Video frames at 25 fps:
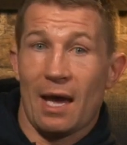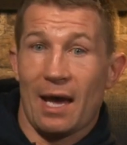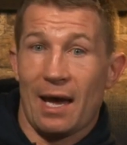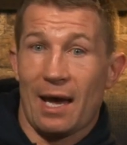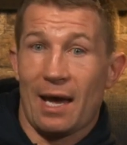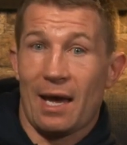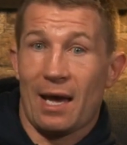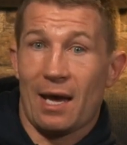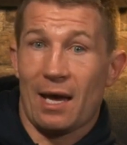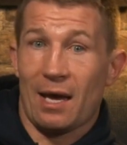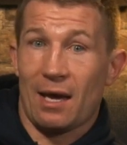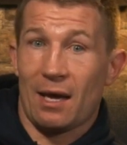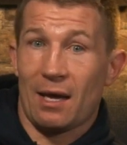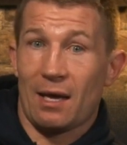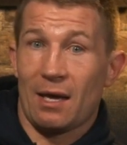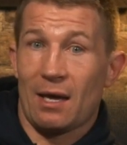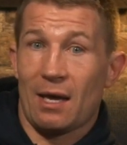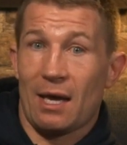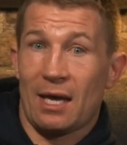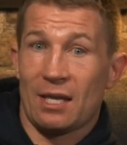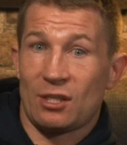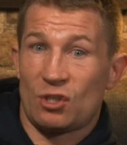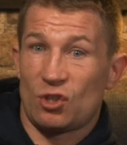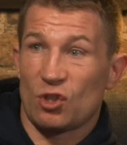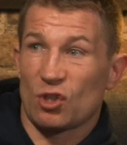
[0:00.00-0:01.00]
Uh,
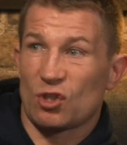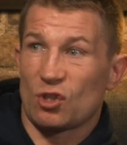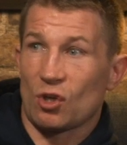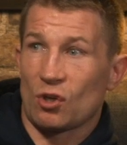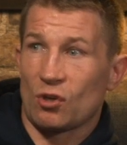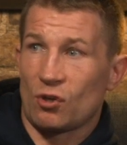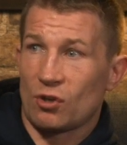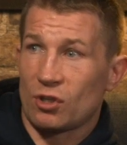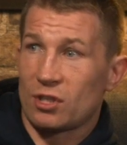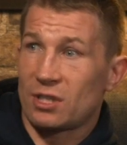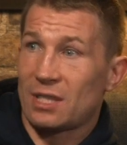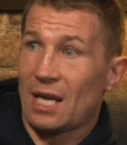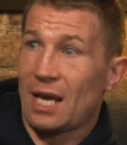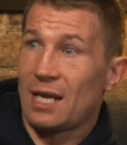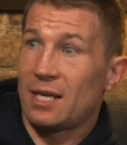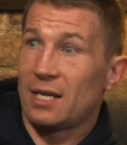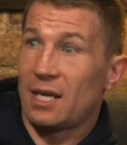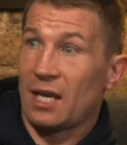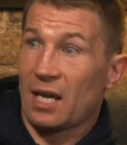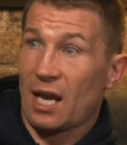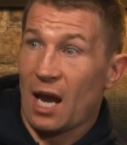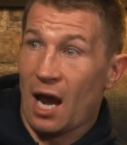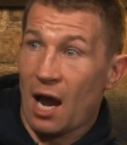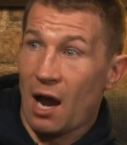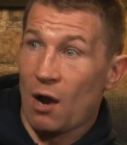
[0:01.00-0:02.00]
it's just
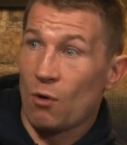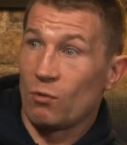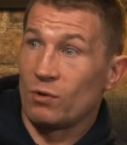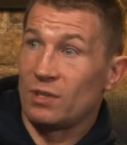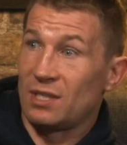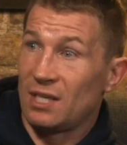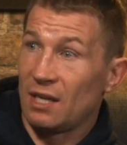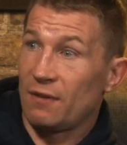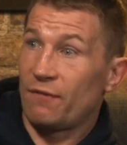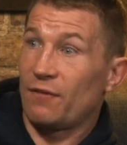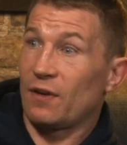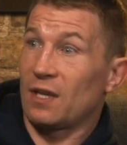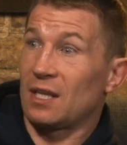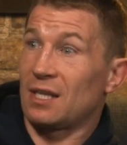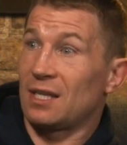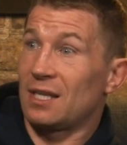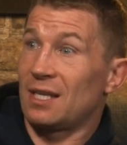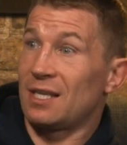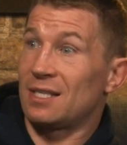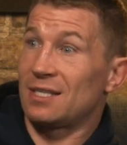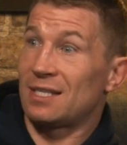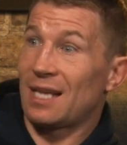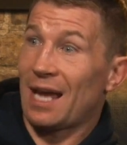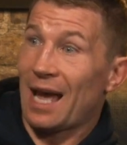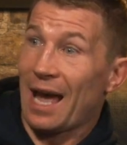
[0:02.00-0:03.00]
understanding how difficult it
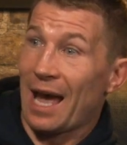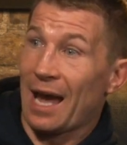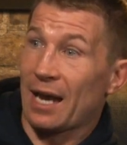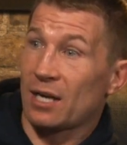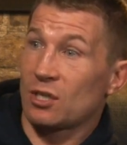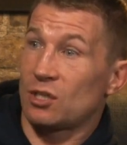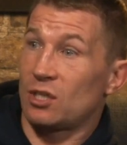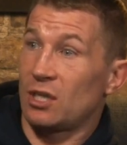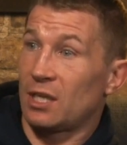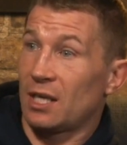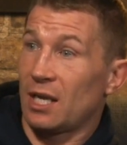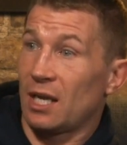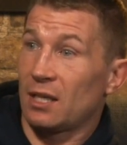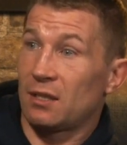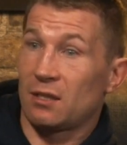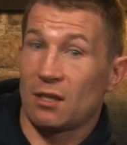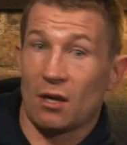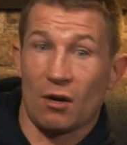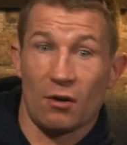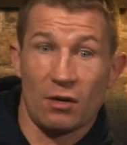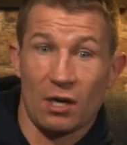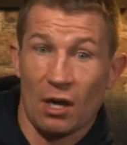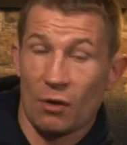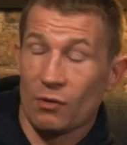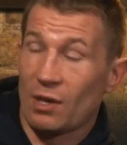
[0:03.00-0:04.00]
is to actually get
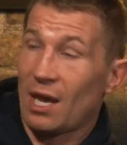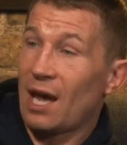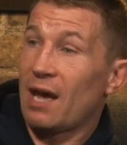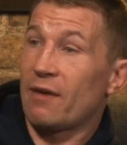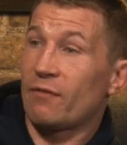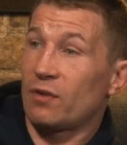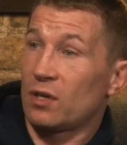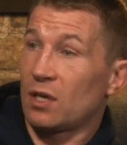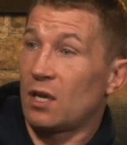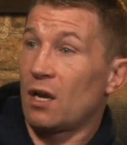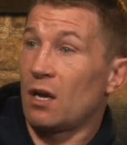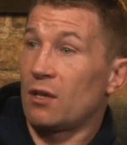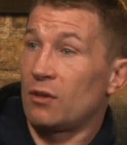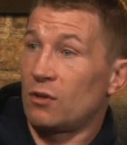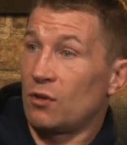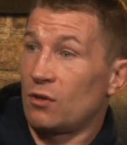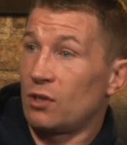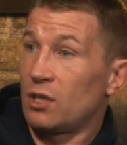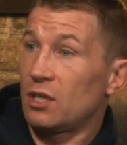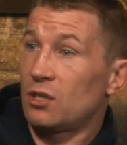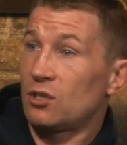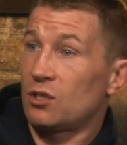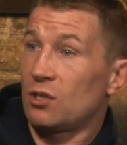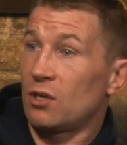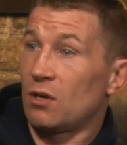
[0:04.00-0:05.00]
there. Now, they haven't gotten there
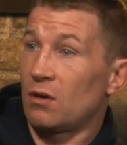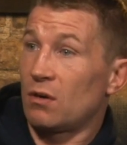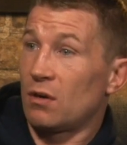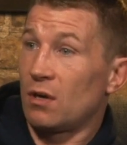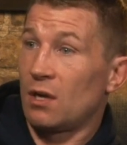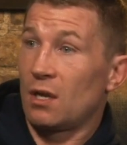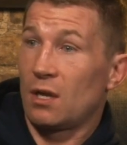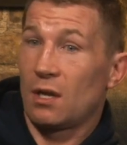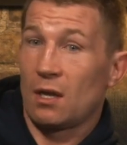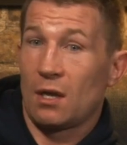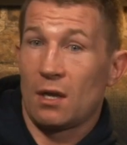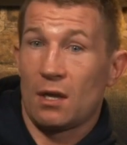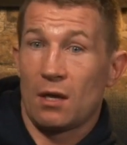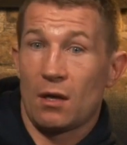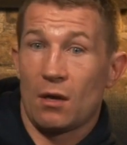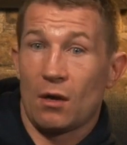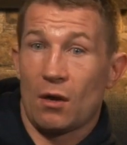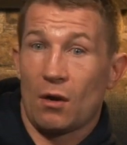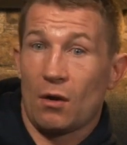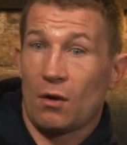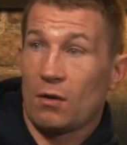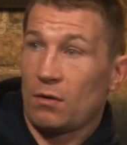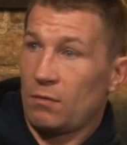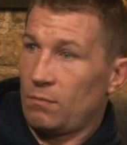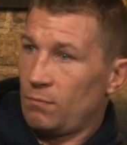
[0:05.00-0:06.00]
this year.
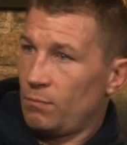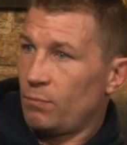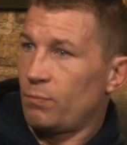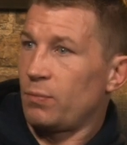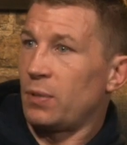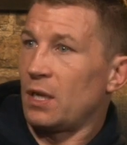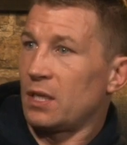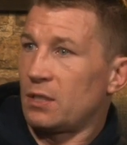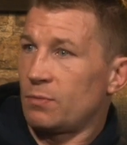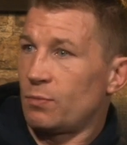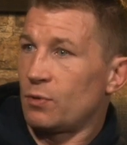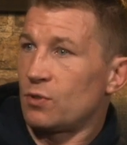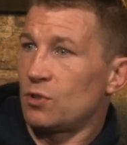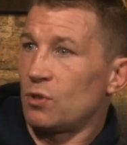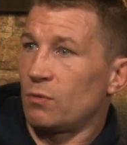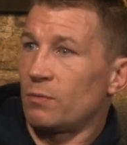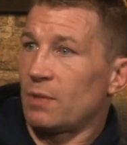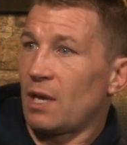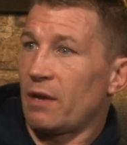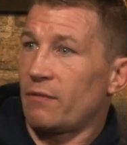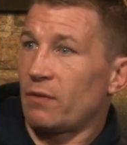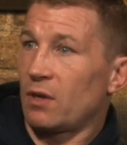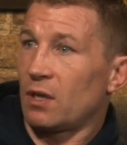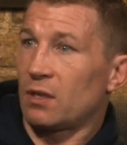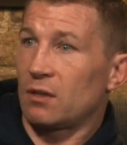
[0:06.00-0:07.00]
Let's presume
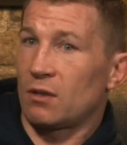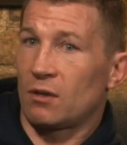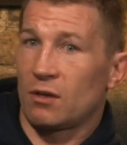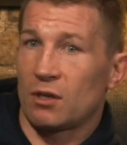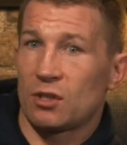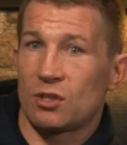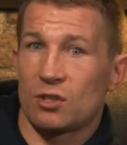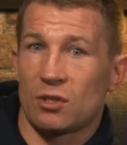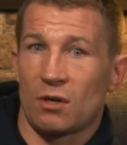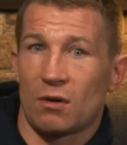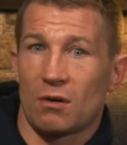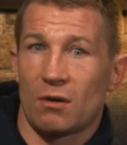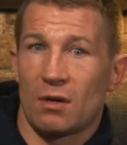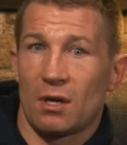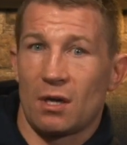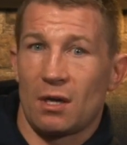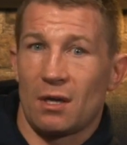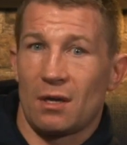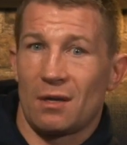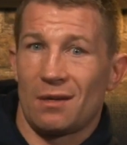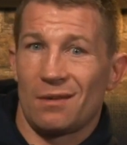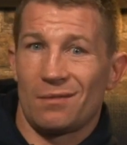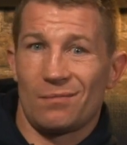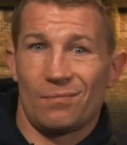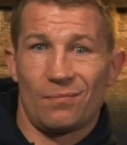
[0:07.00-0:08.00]
they haven't gotten there this year.
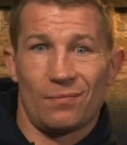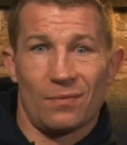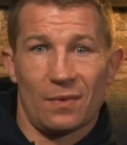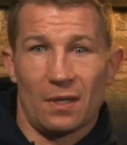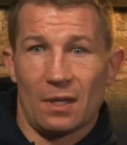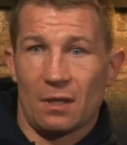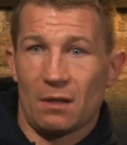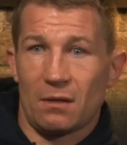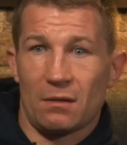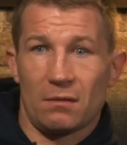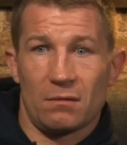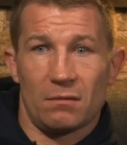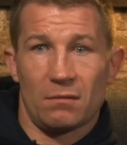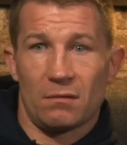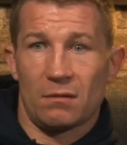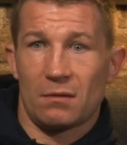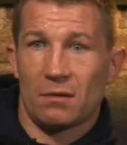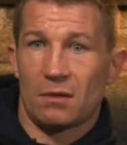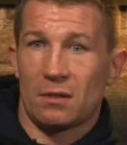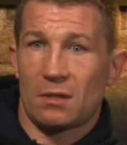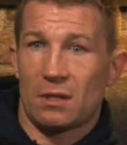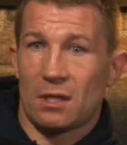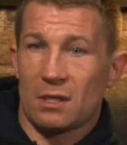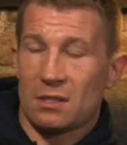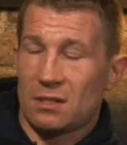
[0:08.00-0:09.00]

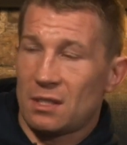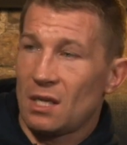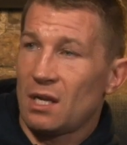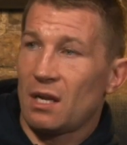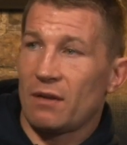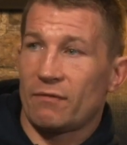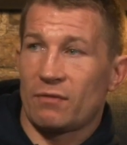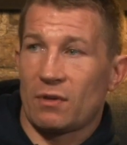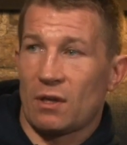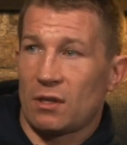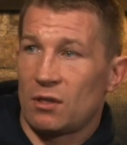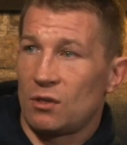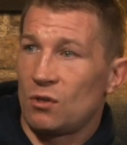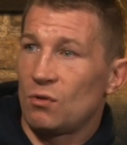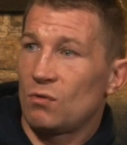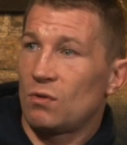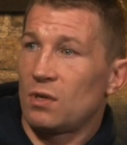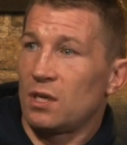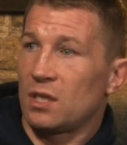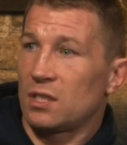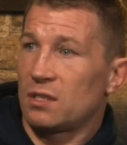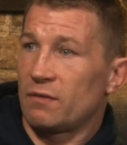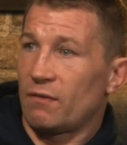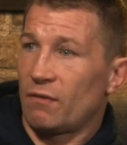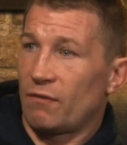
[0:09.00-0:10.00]
They still have the
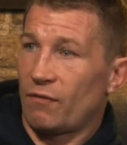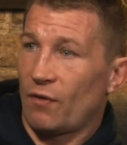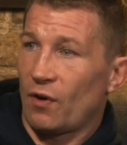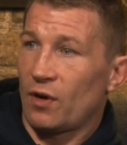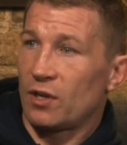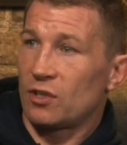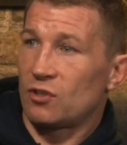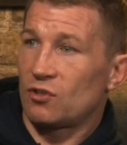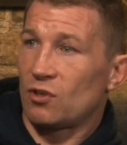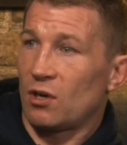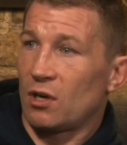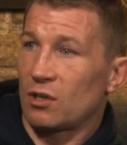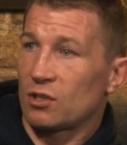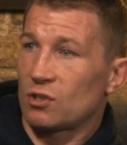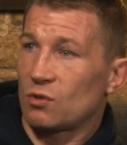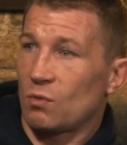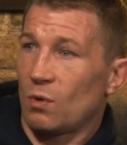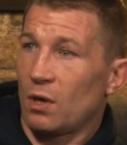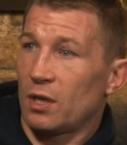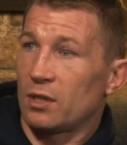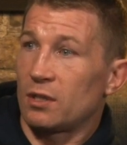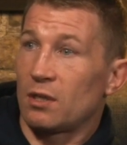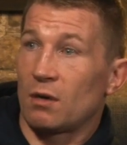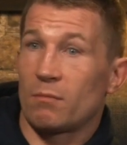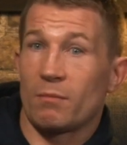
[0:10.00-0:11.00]
nucleus of a very strong
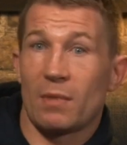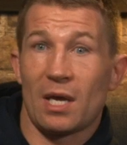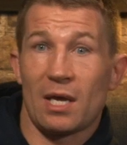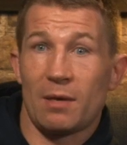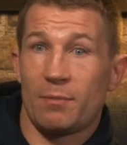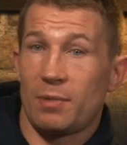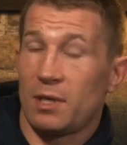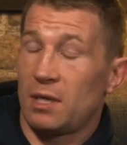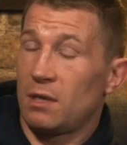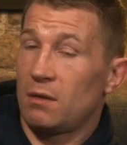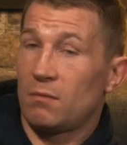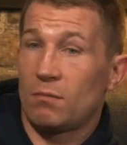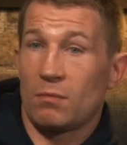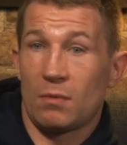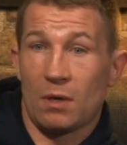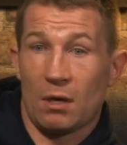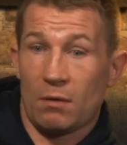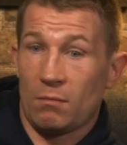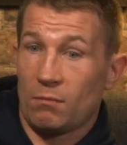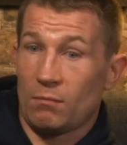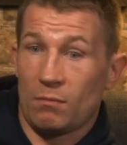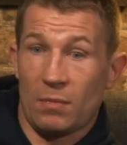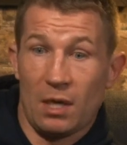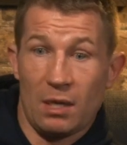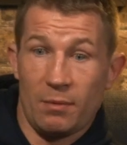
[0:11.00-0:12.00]
squad there. Maybe
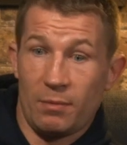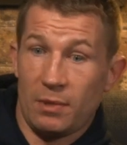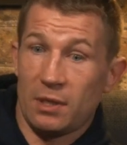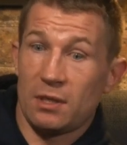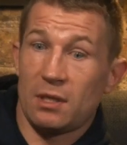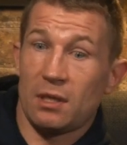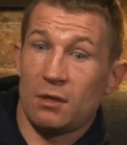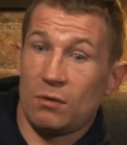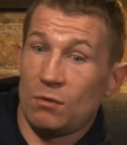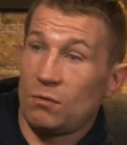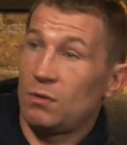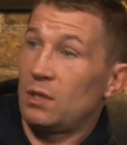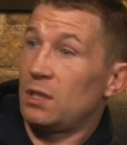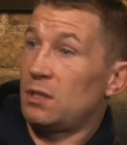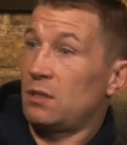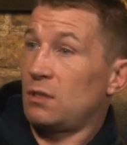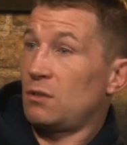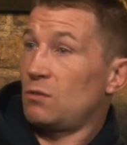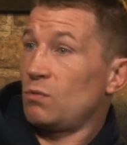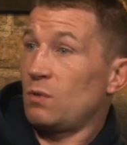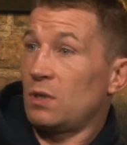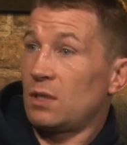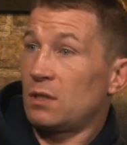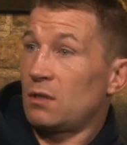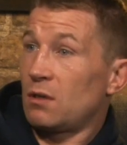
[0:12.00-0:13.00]
maybe they do need to
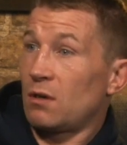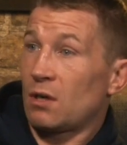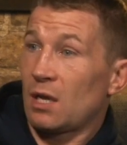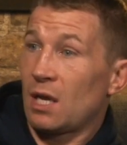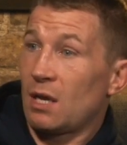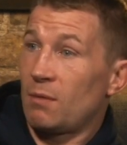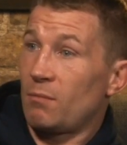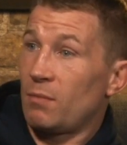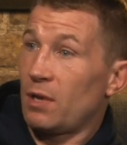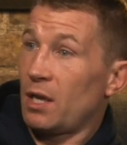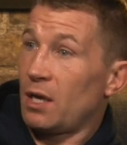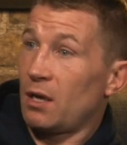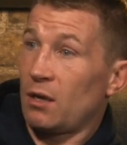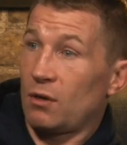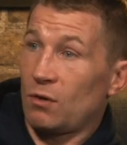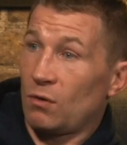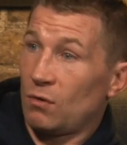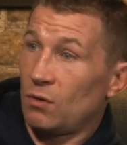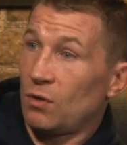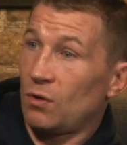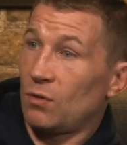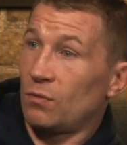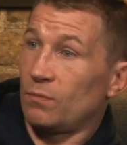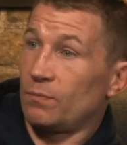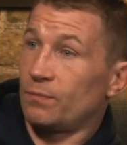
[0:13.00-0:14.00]
tweak their game plan. I
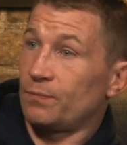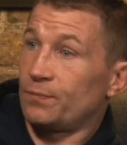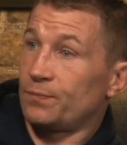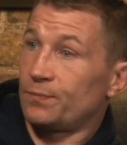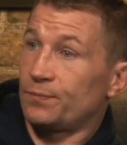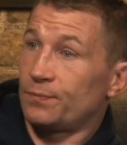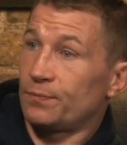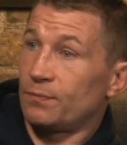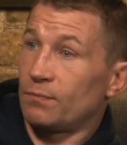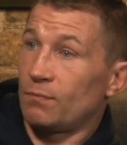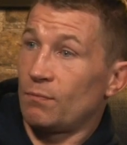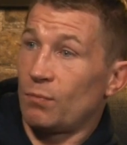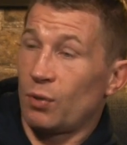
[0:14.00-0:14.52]
don't know. Yeah.